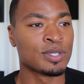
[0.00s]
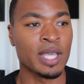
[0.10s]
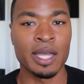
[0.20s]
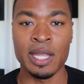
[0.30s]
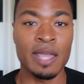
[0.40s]

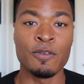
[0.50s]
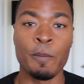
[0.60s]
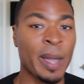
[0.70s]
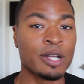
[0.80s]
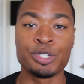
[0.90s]
saying
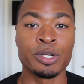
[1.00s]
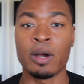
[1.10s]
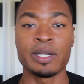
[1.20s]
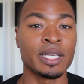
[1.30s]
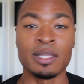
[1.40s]
evil
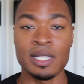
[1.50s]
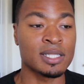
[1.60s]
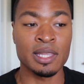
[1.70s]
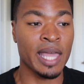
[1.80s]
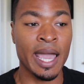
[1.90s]
patriarchy,
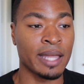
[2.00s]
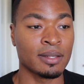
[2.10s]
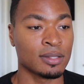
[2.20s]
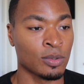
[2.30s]
this and that,